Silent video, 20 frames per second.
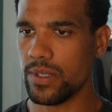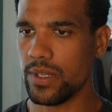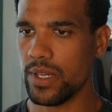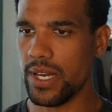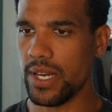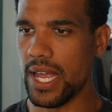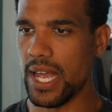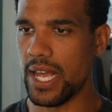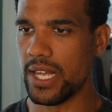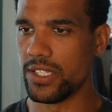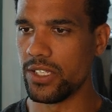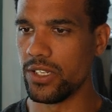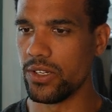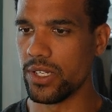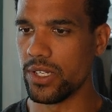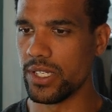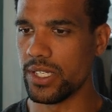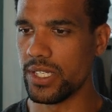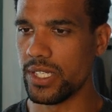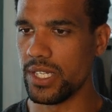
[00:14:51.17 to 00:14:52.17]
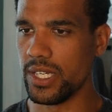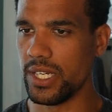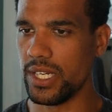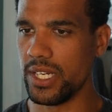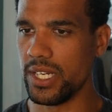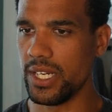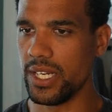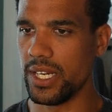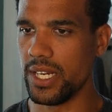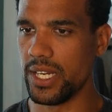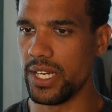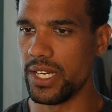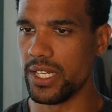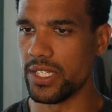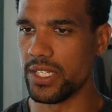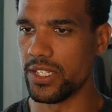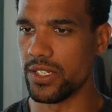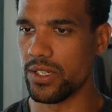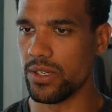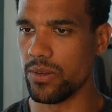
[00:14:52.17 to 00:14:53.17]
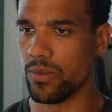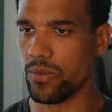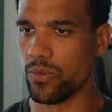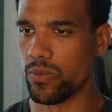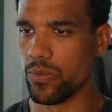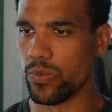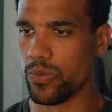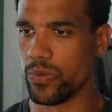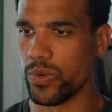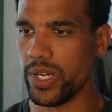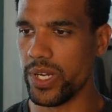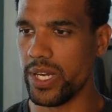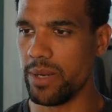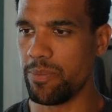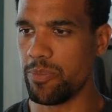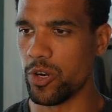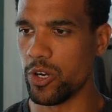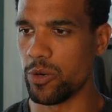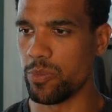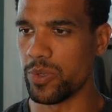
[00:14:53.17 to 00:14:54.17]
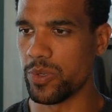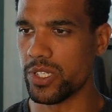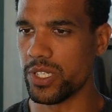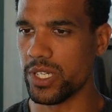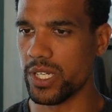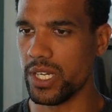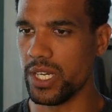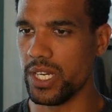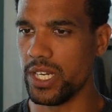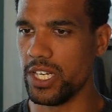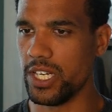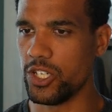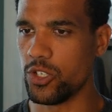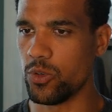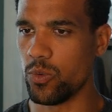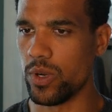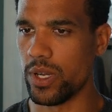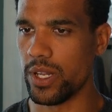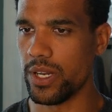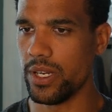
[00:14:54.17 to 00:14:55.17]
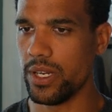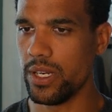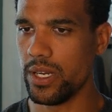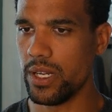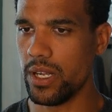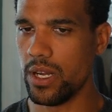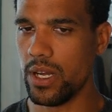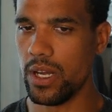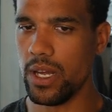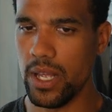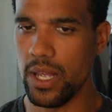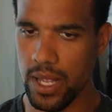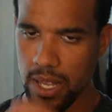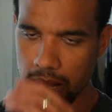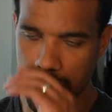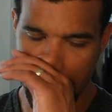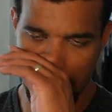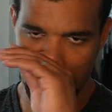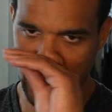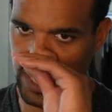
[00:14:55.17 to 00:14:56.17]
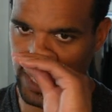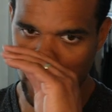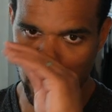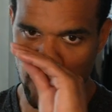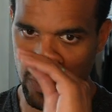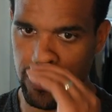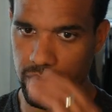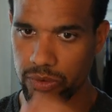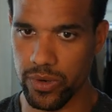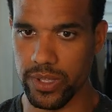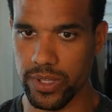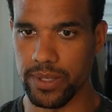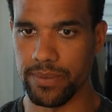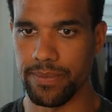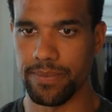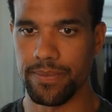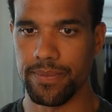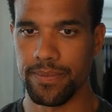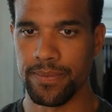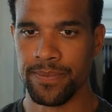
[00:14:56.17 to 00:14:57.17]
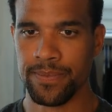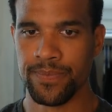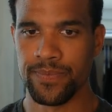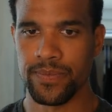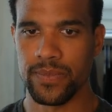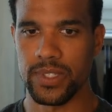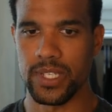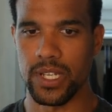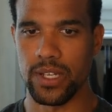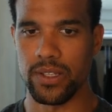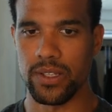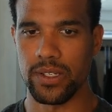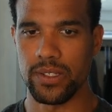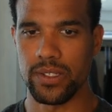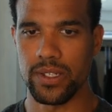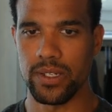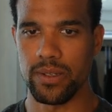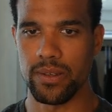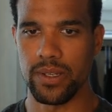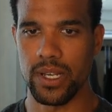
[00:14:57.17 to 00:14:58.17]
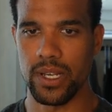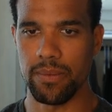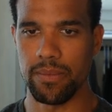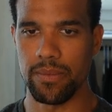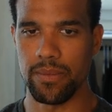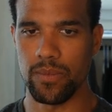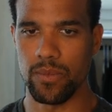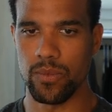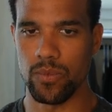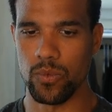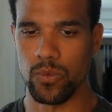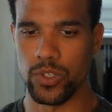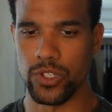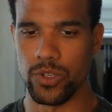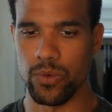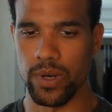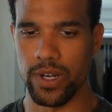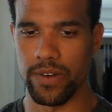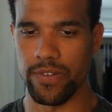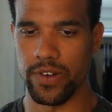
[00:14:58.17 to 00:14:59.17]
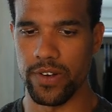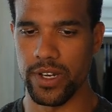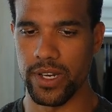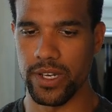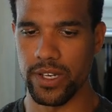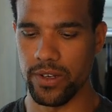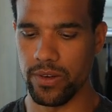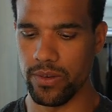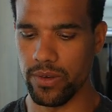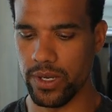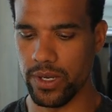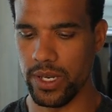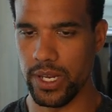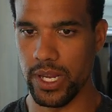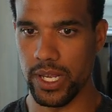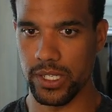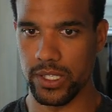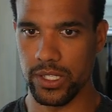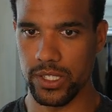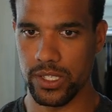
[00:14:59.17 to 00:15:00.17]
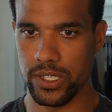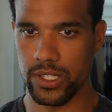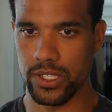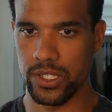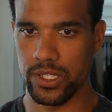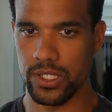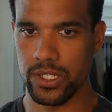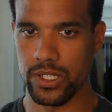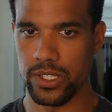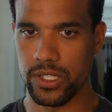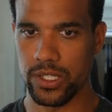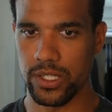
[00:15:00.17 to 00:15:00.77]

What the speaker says: And as you can see, it is repurposing each one as I go through them. Death, is it? Yep. Would ready for day 2? Yes.